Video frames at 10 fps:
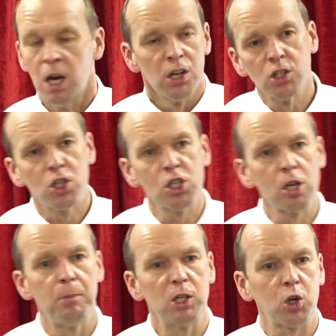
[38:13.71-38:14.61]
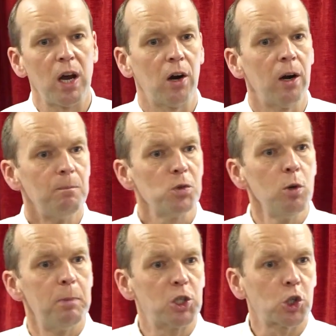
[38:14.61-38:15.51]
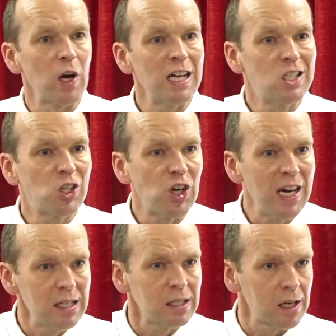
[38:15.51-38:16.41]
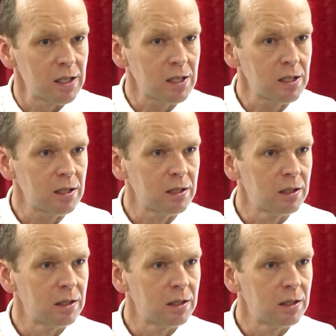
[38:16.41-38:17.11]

Not just a betrayer, you betrayed Jesus.